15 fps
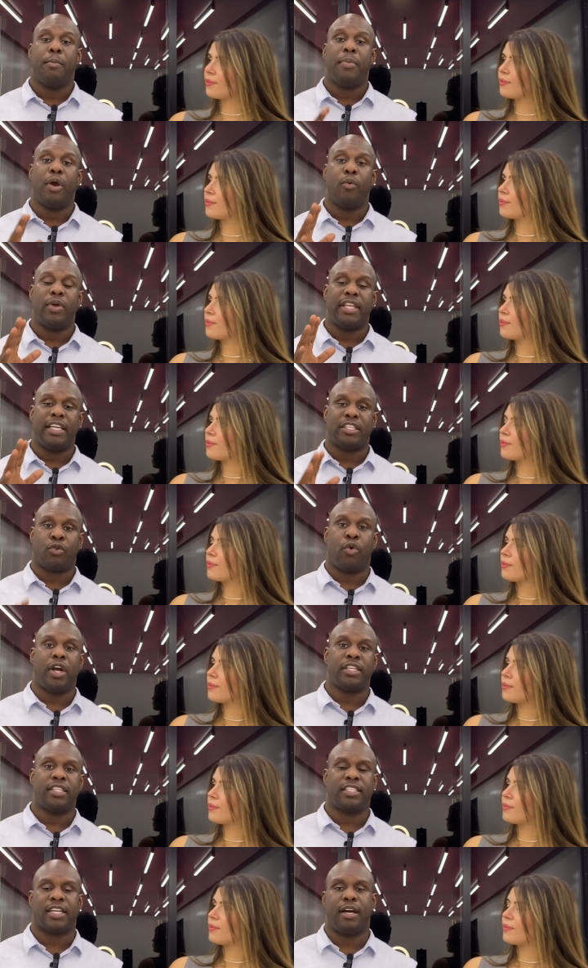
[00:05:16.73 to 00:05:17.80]
Speaker 1: But when these
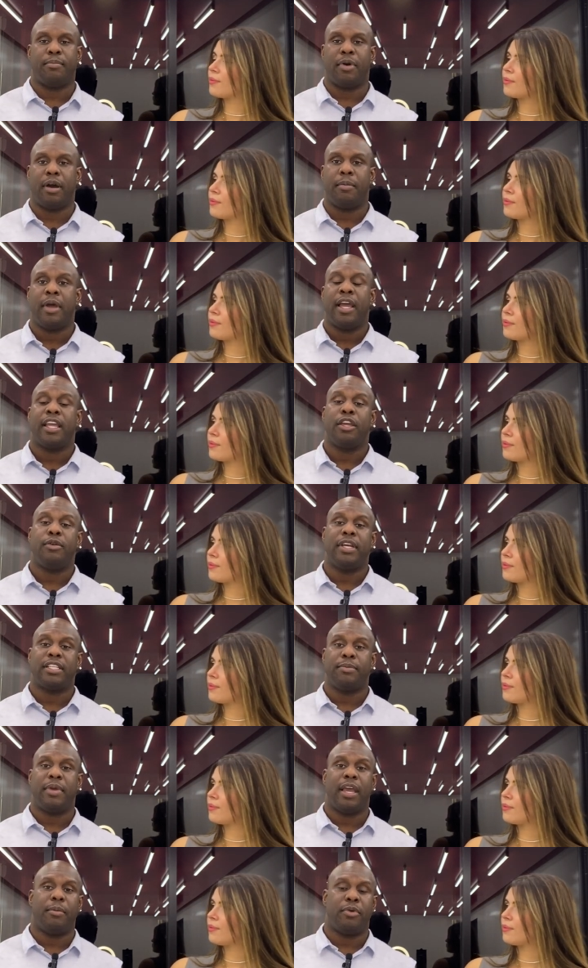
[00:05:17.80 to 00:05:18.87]
questions come up, you need to
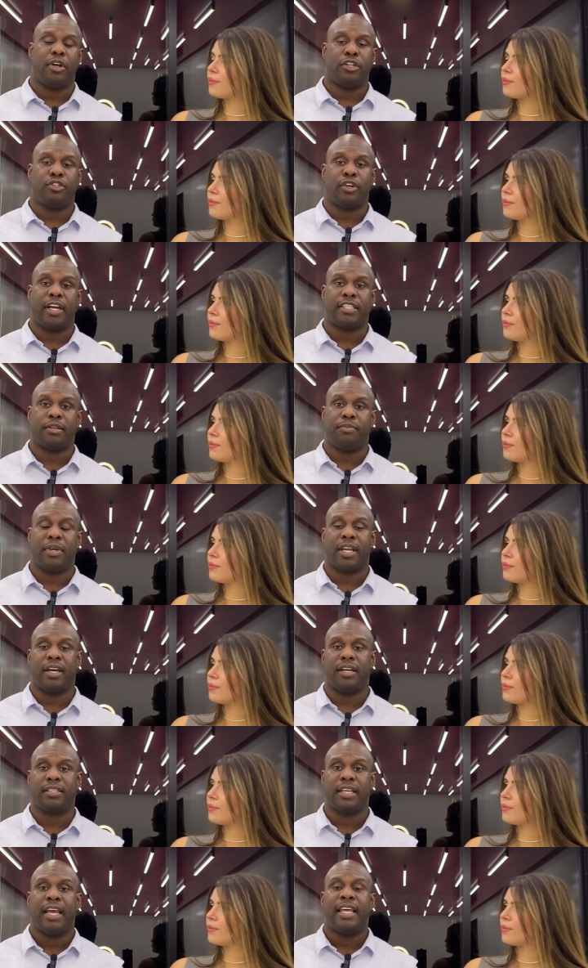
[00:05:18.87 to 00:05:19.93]
be able to address them
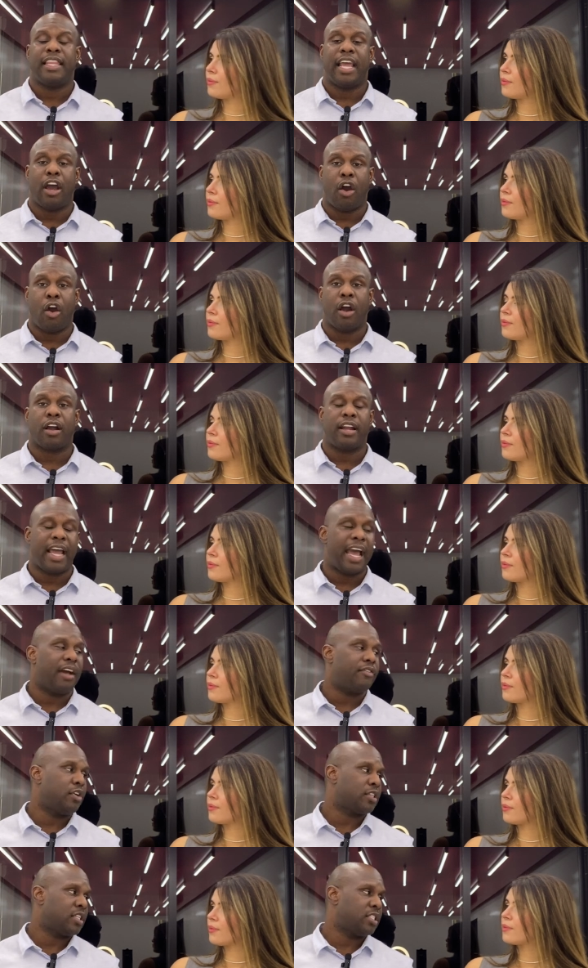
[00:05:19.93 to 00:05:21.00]
because they are going to have
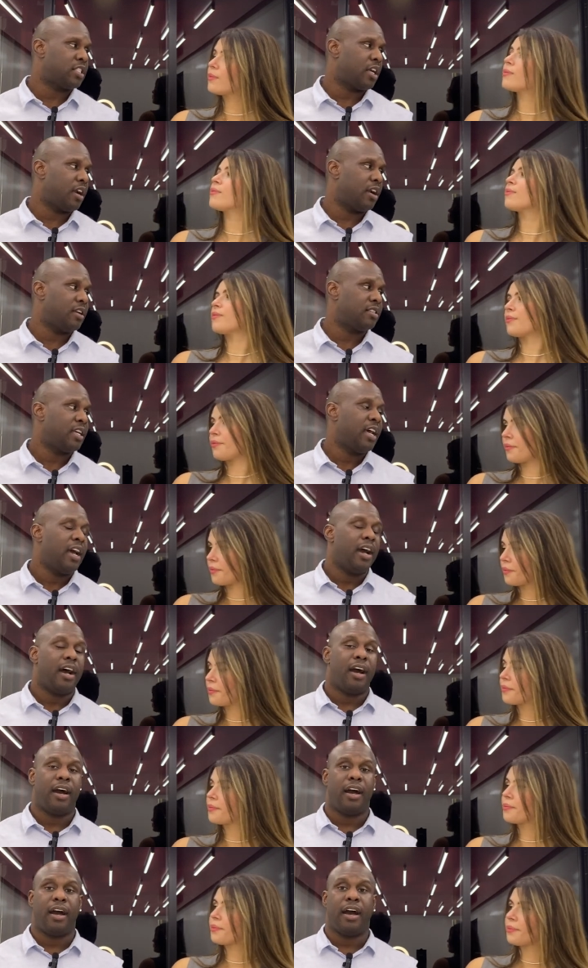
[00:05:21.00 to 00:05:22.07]
those concerns
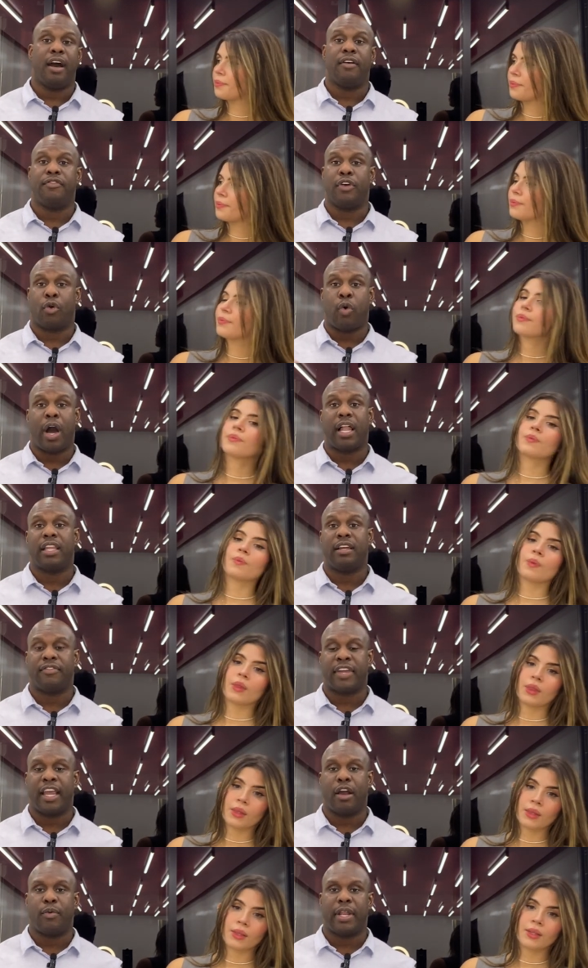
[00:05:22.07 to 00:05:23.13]
uh, of the quality of
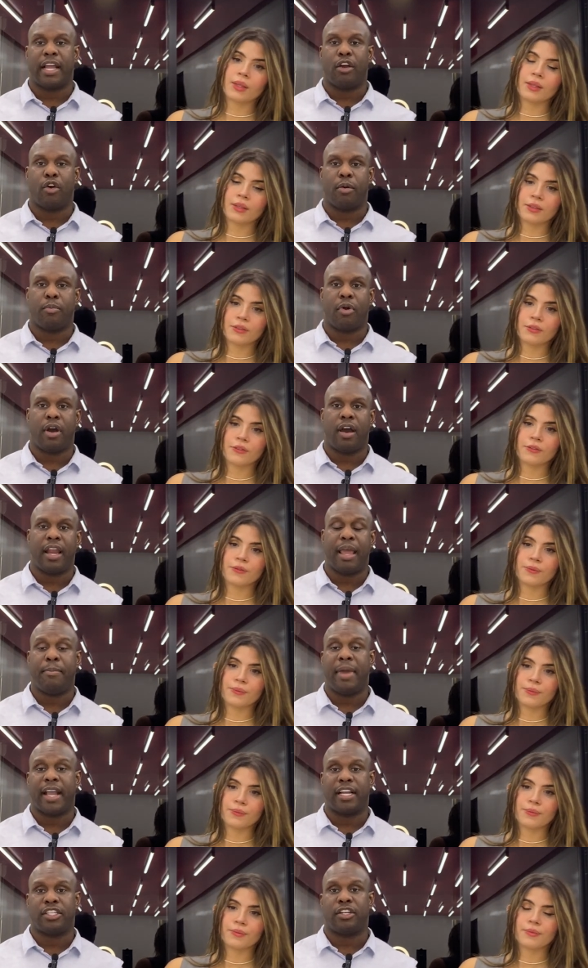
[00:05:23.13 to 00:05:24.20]
care when they go abroad and
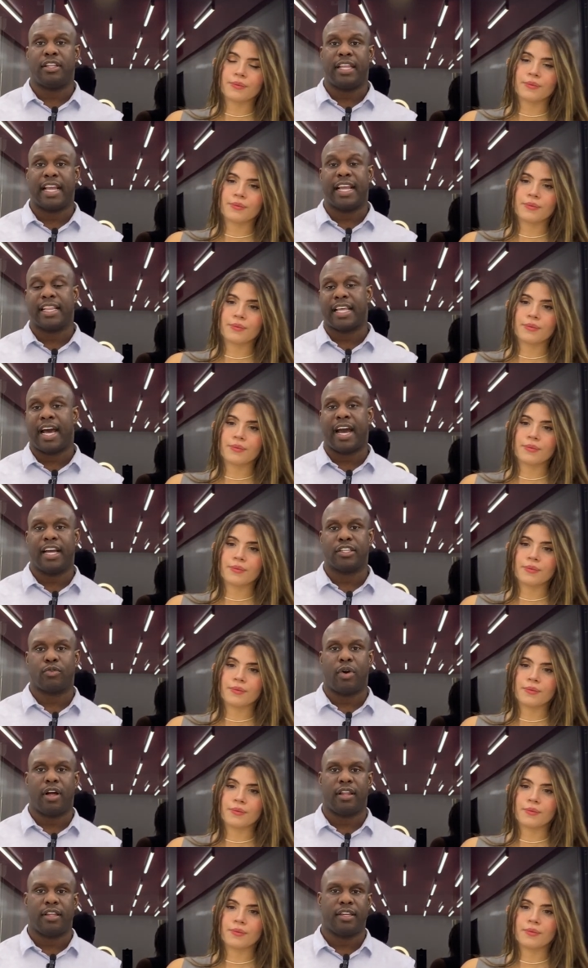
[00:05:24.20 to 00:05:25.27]
making sure that they get the highest
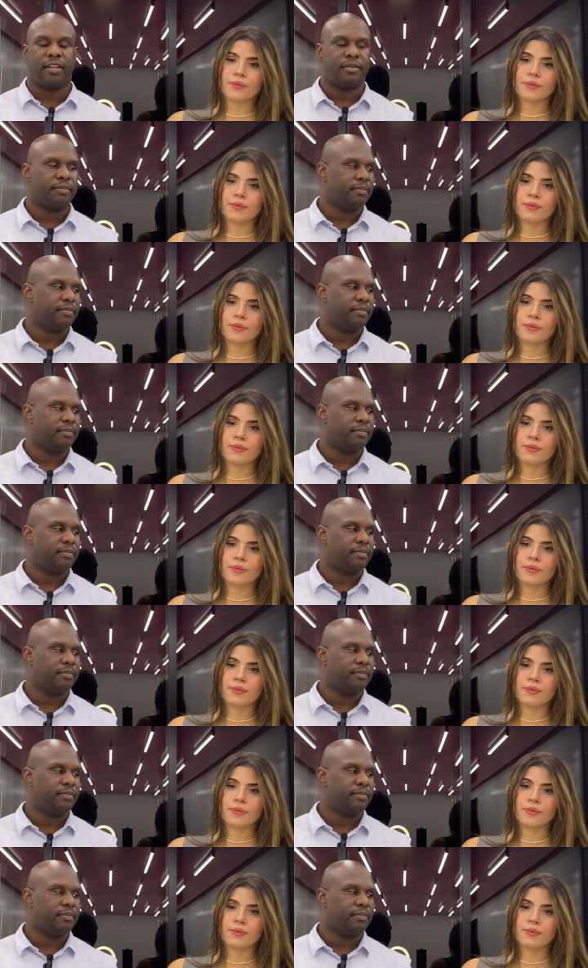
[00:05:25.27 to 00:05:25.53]
quality.